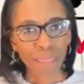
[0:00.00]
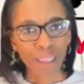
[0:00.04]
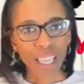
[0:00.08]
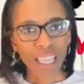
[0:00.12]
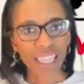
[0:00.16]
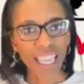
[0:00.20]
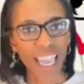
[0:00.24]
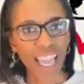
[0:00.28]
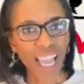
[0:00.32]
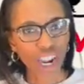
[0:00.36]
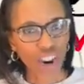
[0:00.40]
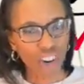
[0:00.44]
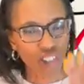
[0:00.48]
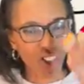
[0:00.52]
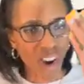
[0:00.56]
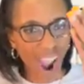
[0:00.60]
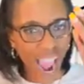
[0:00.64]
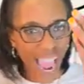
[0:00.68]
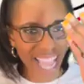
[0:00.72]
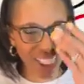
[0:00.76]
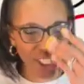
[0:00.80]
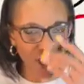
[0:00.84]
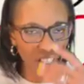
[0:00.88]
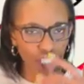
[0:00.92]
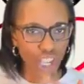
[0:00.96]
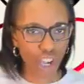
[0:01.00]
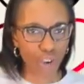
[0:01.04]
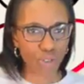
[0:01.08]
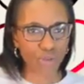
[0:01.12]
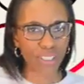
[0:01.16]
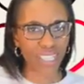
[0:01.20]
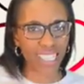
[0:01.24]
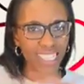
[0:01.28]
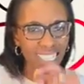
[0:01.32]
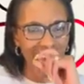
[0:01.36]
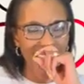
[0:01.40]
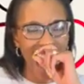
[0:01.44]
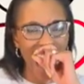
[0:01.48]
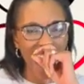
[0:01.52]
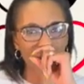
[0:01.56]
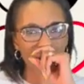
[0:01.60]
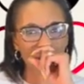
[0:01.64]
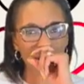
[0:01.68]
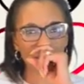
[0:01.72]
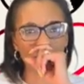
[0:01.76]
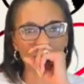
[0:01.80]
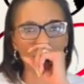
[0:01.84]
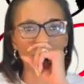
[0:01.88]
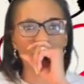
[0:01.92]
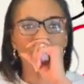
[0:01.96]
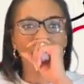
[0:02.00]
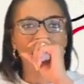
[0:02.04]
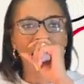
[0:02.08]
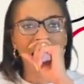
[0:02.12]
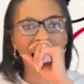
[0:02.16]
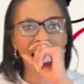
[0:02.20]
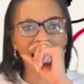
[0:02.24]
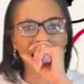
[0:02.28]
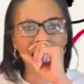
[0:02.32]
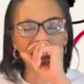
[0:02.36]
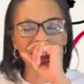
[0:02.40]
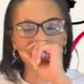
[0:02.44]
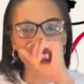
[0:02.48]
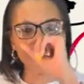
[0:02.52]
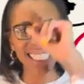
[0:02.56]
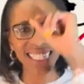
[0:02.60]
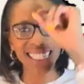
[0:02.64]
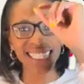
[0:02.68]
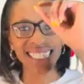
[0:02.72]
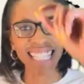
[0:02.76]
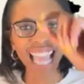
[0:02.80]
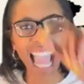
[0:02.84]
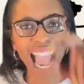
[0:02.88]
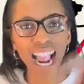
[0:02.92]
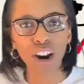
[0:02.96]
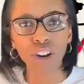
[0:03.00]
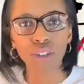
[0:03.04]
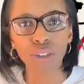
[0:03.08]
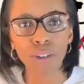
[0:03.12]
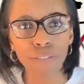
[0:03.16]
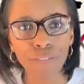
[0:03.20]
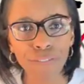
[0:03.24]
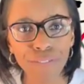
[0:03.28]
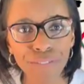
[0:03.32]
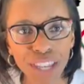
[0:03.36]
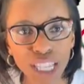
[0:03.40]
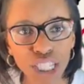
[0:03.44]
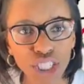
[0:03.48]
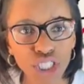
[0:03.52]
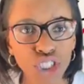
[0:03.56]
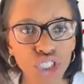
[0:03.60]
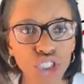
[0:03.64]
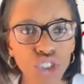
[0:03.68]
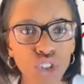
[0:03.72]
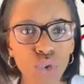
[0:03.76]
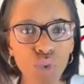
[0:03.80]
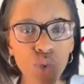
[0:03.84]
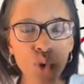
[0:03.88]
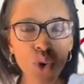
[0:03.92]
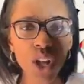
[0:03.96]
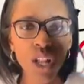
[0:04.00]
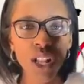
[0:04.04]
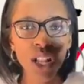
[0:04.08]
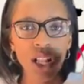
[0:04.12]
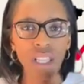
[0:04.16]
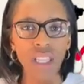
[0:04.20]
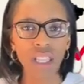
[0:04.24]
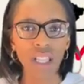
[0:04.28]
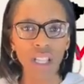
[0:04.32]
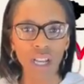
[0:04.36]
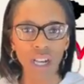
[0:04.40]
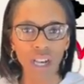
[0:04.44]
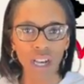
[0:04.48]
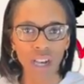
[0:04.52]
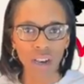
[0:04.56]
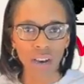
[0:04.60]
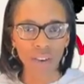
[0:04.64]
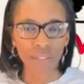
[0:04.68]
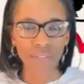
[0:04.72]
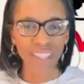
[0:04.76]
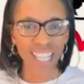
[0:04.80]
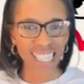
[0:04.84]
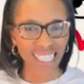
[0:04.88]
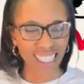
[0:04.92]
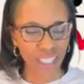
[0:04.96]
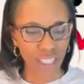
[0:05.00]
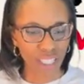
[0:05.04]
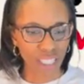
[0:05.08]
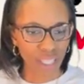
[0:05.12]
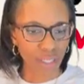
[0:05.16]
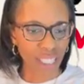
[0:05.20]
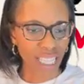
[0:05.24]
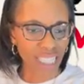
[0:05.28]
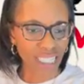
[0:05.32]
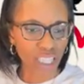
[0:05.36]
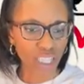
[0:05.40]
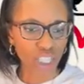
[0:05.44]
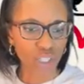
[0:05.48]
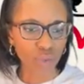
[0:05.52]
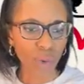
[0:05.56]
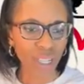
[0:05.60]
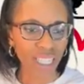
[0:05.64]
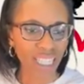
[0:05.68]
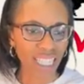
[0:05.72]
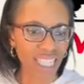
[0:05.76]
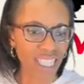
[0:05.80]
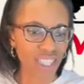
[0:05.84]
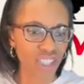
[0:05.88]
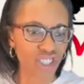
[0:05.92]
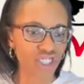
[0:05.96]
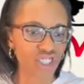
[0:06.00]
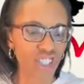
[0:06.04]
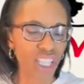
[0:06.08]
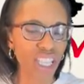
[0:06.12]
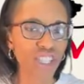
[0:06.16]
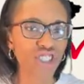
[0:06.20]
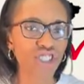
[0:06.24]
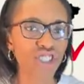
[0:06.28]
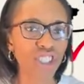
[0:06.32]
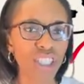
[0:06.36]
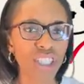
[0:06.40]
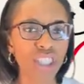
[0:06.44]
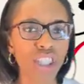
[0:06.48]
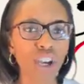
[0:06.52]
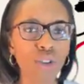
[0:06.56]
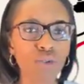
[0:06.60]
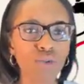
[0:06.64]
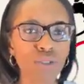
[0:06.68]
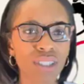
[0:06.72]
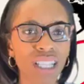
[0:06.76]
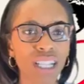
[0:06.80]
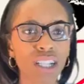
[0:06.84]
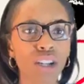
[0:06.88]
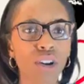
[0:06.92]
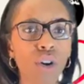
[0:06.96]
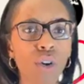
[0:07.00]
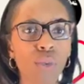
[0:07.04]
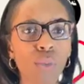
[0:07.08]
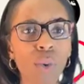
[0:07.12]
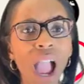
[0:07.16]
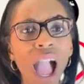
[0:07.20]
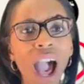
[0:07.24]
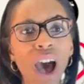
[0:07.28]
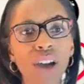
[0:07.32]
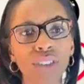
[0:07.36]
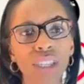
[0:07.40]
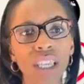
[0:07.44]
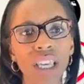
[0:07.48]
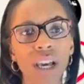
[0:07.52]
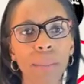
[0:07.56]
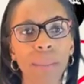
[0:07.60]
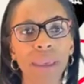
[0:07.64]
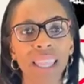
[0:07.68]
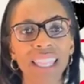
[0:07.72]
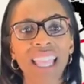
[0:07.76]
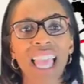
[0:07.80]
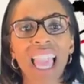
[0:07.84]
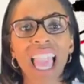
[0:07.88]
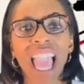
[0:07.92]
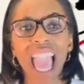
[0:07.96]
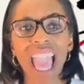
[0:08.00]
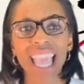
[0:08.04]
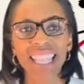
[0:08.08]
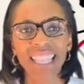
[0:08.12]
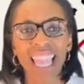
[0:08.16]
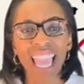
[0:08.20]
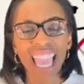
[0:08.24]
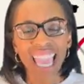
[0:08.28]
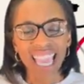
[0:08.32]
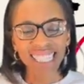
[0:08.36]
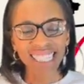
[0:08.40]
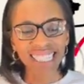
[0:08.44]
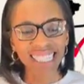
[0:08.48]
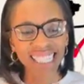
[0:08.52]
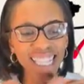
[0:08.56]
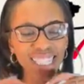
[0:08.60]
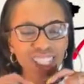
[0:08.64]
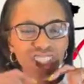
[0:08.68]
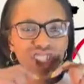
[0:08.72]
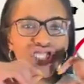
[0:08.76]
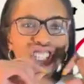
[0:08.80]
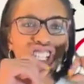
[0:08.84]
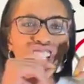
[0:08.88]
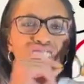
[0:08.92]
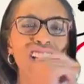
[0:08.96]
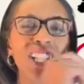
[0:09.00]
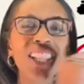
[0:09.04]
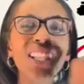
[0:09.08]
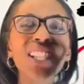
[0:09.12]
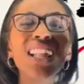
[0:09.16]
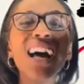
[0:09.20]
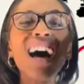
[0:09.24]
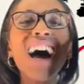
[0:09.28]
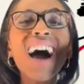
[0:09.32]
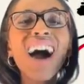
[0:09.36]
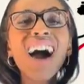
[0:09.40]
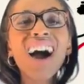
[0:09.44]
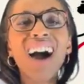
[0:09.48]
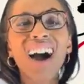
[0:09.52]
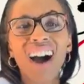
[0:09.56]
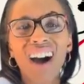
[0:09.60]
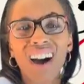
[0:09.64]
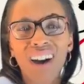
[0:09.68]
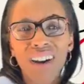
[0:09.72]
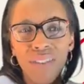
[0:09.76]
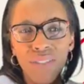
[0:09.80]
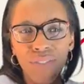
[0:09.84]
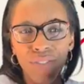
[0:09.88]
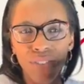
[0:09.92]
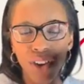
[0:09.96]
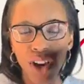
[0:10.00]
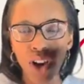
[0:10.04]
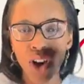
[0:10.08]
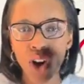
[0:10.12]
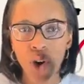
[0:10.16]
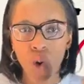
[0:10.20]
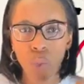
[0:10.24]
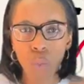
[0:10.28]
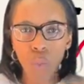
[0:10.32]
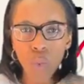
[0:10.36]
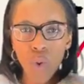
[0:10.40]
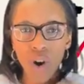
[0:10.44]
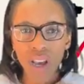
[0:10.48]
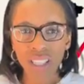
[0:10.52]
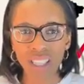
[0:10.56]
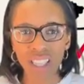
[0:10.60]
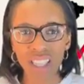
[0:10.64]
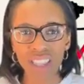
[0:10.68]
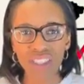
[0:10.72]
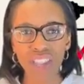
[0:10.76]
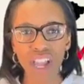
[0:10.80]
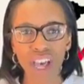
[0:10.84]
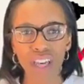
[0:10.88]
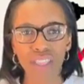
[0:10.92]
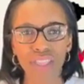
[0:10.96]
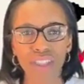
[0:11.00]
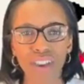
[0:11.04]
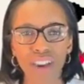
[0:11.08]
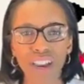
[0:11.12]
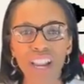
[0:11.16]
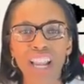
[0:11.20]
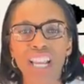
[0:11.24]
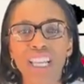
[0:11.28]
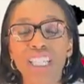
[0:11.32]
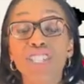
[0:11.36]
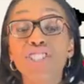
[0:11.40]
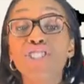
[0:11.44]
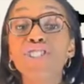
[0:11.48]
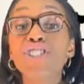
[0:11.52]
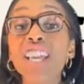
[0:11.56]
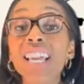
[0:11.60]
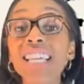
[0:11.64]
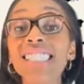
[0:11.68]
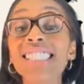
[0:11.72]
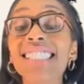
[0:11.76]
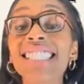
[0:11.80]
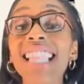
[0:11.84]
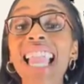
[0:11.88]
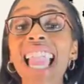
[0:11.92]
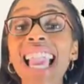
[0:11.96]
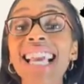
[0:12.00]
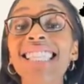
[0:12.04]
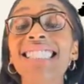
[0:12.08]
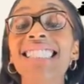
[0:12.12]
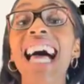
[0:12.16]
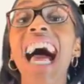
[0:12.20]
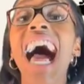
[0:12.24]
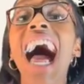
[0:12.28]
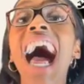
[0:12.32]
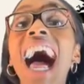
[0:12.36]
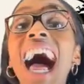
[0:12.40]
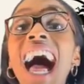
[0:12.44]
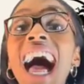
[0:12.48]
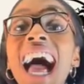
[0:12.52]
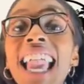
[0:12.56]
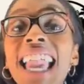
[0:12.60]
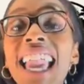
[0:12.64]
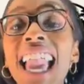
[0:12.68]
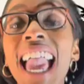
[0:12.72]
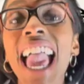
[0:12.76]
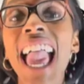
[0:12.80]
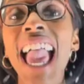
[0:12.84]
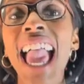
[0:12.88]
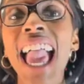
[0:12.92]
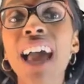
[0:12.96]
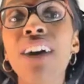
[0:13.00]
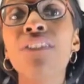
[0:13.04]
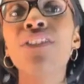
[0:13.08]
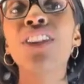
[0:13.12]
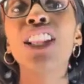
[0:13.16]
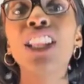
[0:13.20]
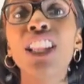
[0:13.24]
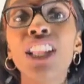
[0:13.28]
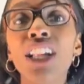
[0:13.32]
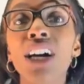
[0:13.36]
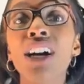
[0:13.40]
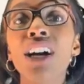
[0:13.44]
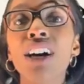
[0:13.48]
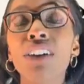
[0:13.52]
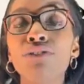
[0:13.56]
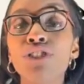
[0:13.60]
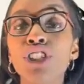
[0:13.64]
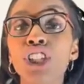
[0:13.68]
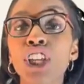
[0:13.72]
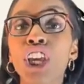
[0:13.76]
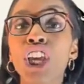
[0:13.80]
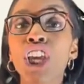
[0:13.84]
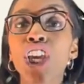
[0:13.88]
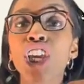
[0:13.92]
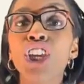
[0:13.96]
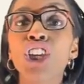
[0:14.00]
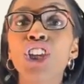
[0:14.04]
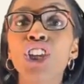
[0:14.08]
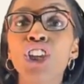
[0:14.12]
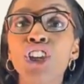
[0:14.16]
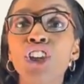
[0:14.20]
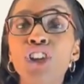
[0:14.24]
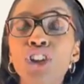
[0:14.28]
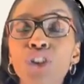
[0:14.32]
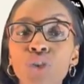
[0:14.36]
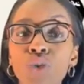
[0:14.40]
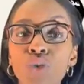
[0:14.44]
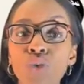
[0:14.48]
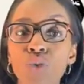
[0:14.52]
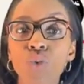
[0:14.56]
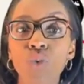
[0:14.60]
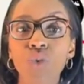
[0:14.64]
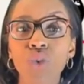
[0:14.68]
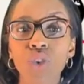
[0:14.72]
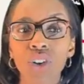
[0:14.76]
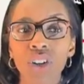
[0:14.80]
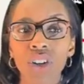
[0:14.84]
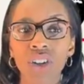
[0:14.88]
Yeah, Christ shows us how to have a sacrificial love. This is what he's teaching those that are around him. And he says to love one another just as I have loved you.